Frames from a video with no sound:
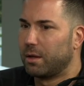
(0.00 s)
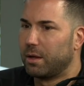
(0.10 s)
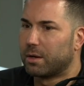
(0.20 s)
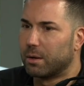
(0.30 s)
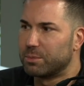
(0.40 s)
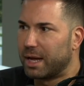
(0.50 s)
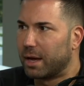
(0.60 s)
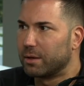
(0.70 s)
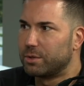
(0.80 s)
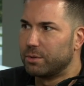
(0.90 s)
it comes
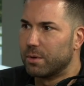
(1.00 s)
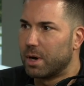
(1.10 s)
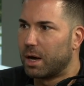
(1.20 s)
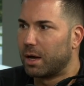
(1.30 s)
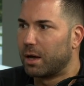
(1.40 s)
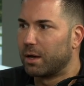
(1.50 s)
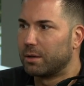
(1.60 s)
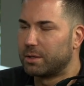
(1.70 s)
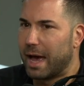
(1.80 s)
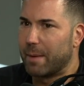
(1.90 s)
down to
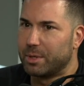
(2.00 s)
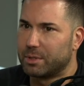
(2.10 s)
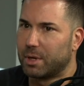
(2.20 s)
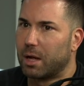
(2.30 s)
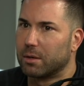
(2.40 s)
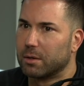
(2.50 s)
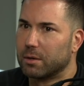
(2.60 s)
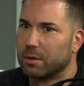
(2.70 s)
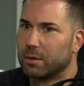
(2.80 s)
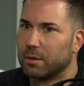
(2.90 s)
Abby Stoller.
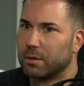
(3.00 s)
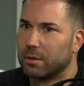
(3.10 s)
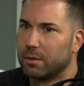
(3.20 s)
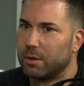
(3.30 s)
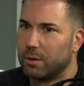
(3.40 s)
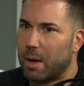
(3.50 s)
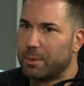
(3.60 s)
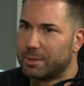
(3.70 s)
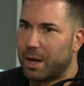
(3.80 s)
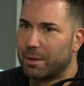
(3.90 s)
You know who
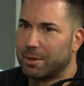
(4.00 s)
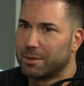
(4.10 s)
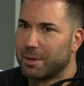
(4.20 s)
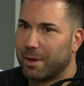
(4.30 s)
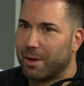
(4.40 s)
Abby Stoller is?